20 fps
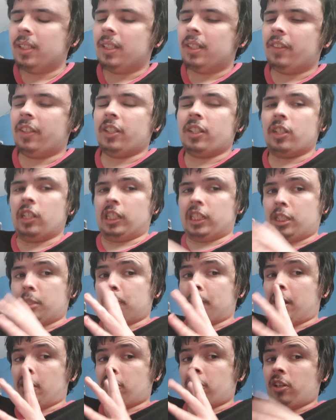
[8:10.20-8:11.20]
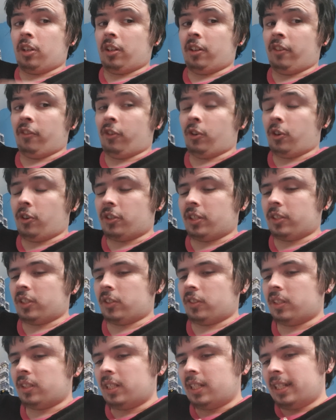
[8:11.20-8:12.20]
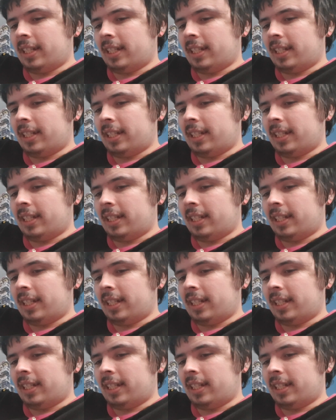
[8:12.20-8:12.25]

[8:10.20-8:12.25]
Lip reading: The special enforcer. So